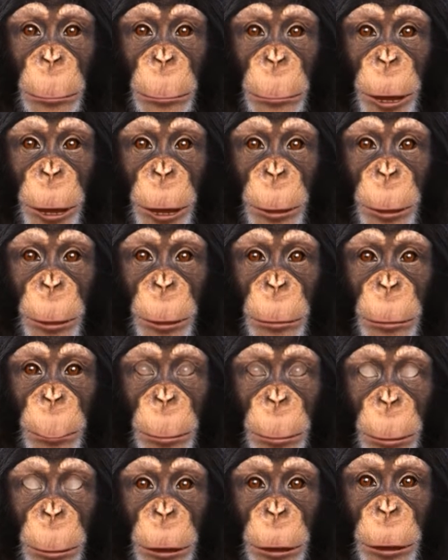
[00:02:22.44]
but I haven't
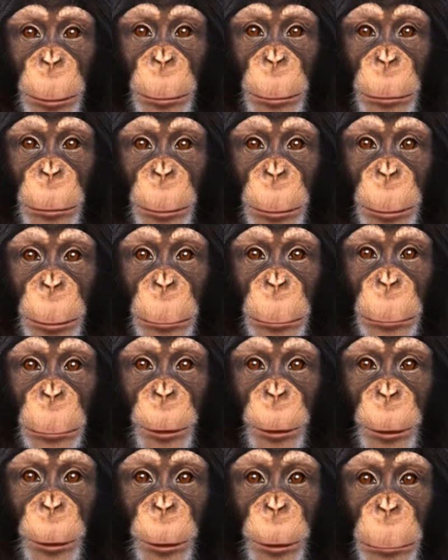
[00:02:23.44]
seen a lot.
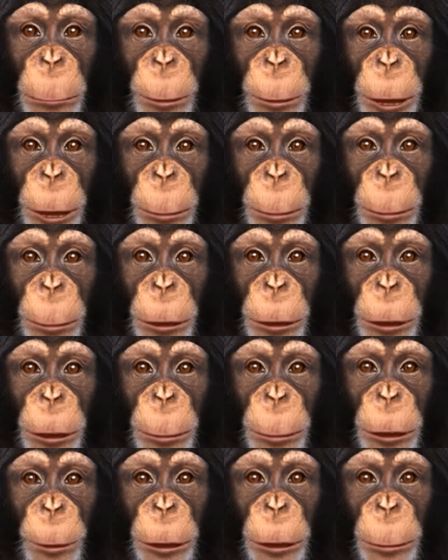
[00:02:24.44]
Spaceship Garata is
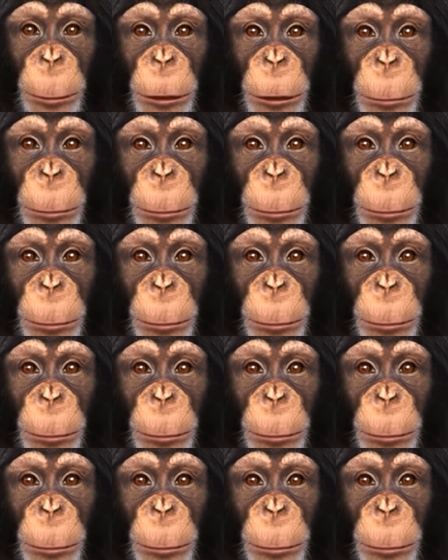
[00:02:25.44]
funny.